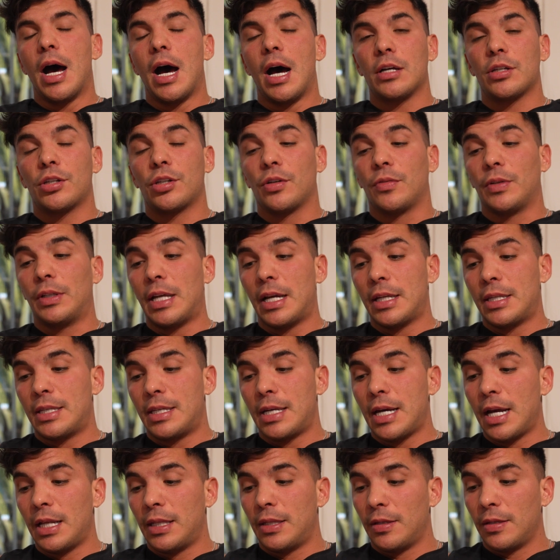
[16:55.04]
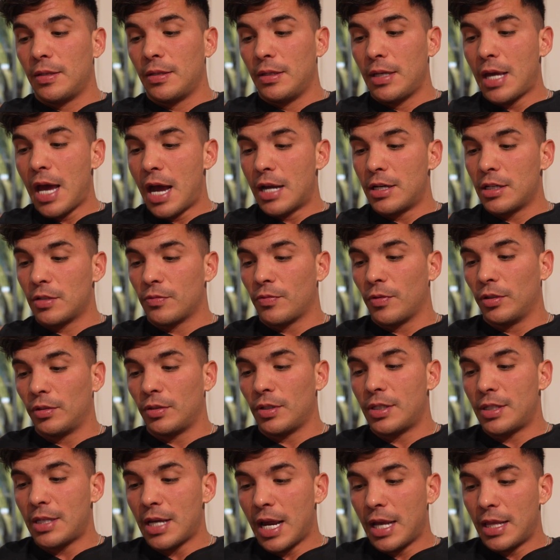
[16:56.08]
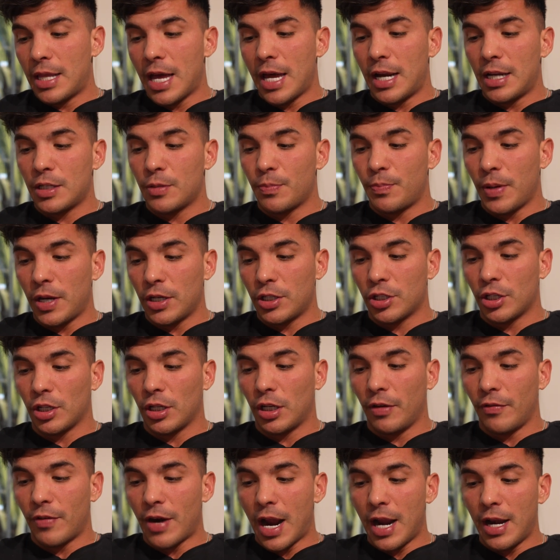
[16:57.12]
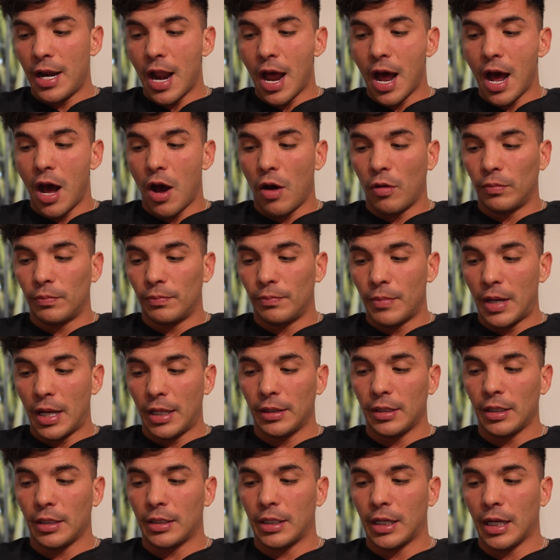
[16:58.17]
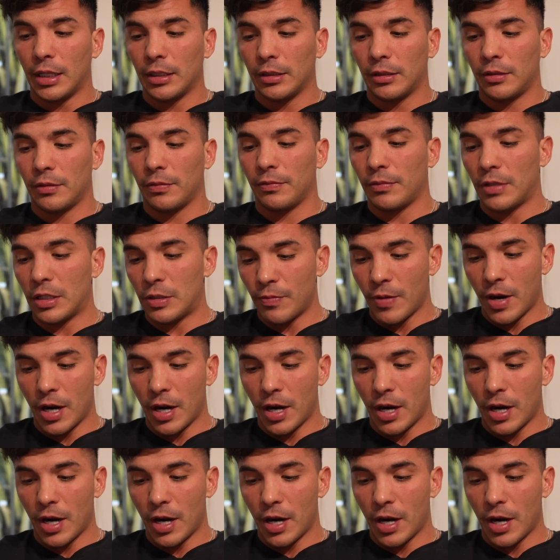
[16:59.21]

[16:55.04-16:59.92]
So with that said, yeah, I just wanted to say that, especially right now, mental health, as far